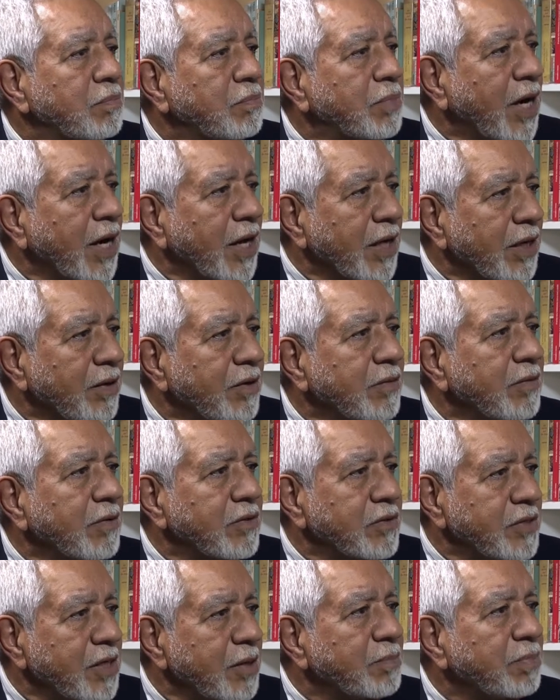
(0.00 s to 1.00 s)
by
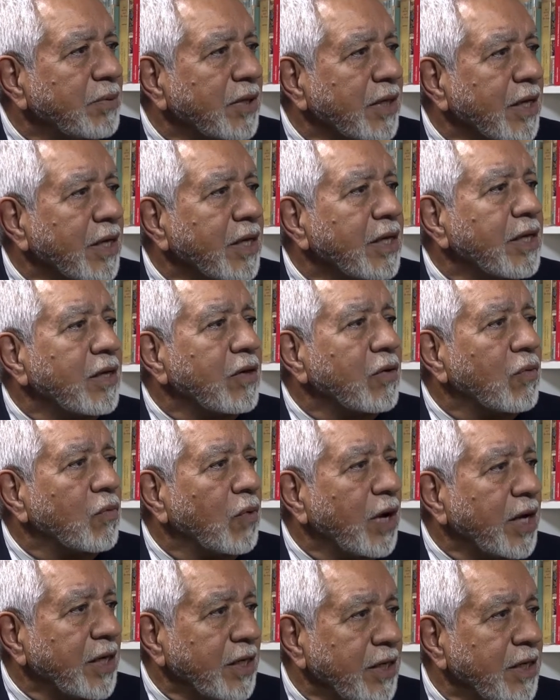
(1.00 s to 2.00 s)
simply
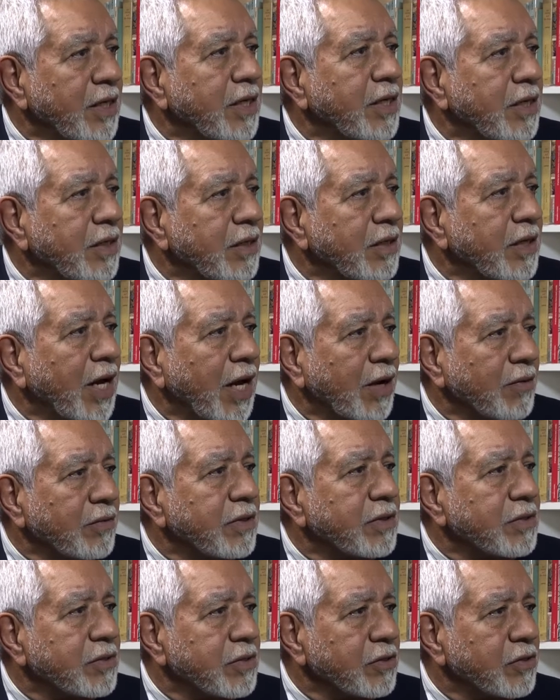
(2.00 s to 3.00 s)
waiting
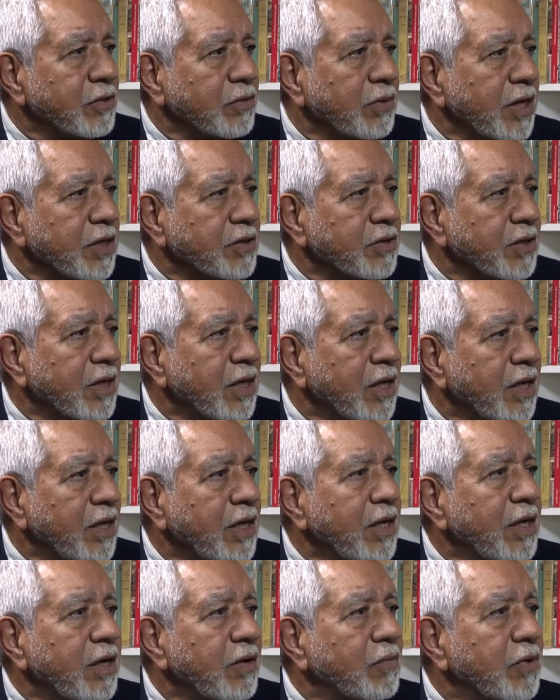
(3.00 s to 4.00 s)
out the situation.
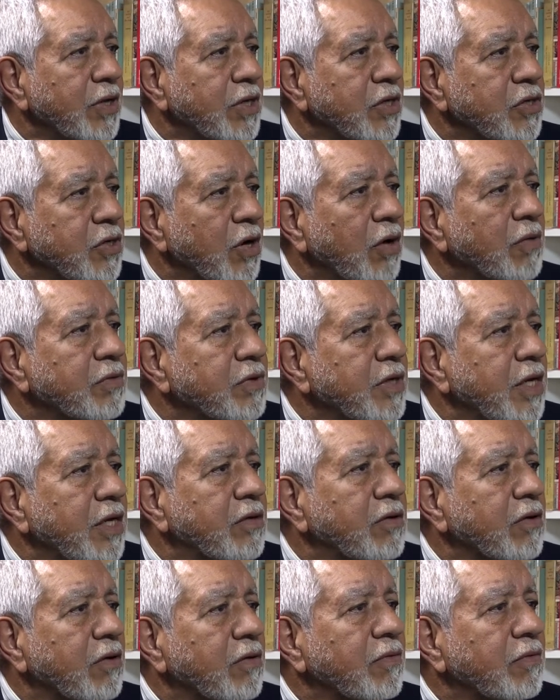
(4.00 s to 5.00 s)
We don't
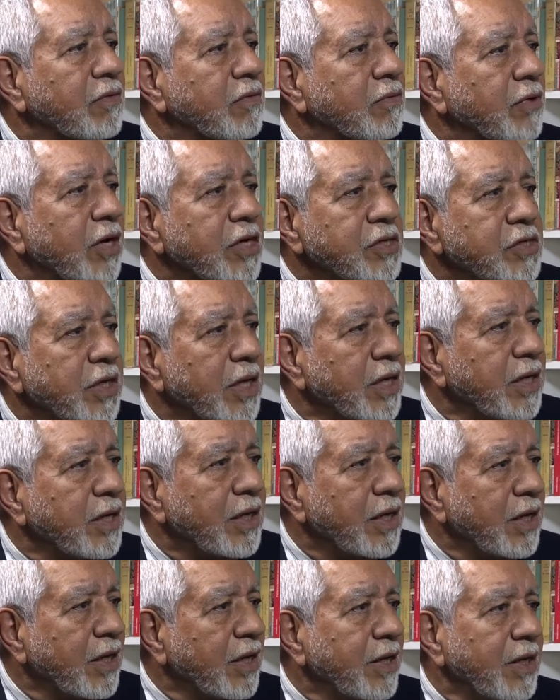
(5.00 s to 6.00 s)
need to rush in
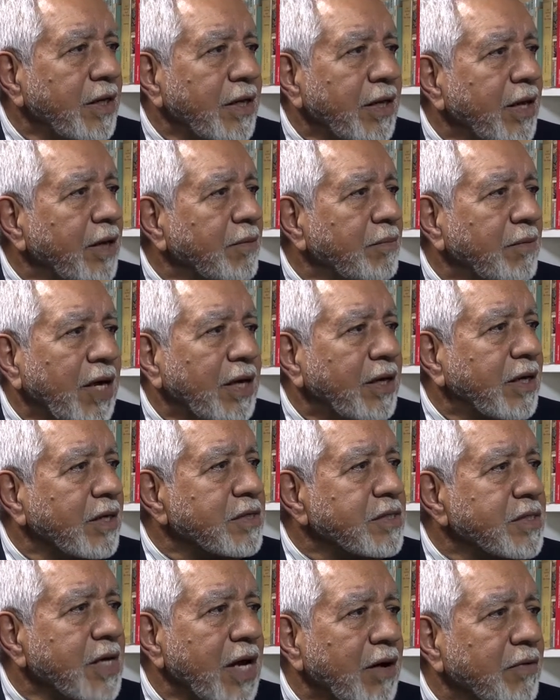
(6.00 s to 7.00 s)
and make it
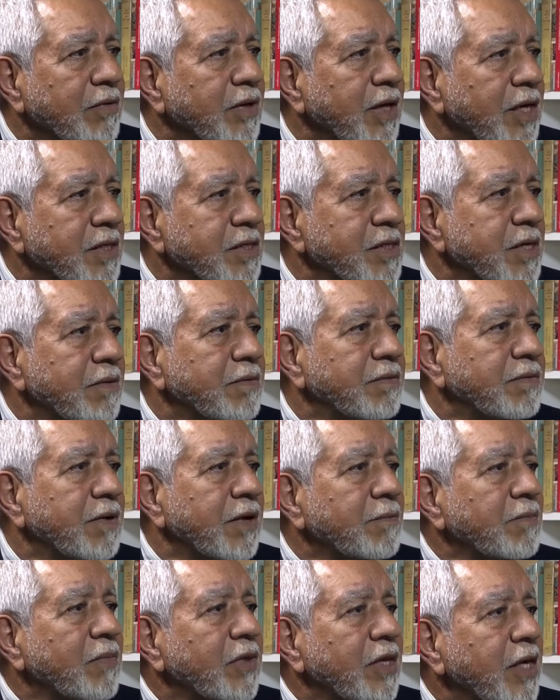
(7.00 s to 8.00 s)
sound as if
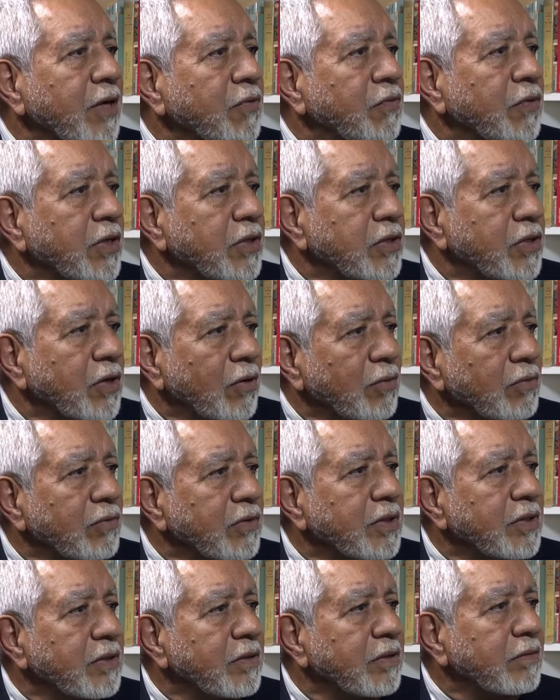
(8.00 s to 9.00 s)
we
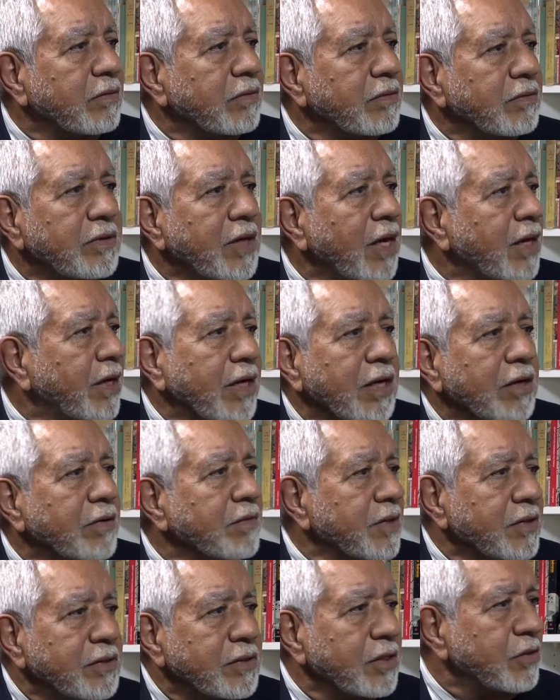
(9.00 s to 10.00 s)
don't take care
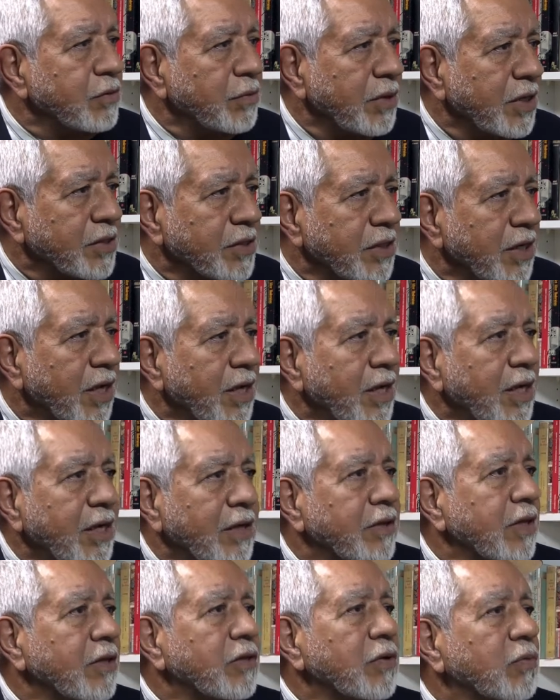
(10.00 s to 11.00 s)
of the situation,
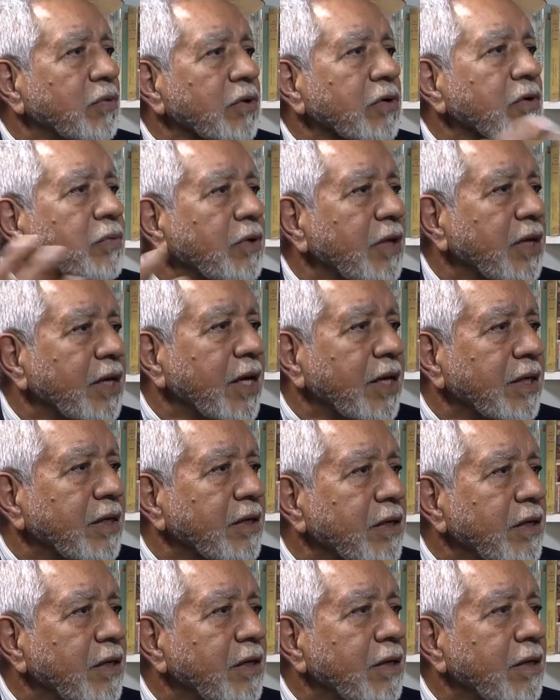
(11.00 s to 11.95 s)
that the world will end.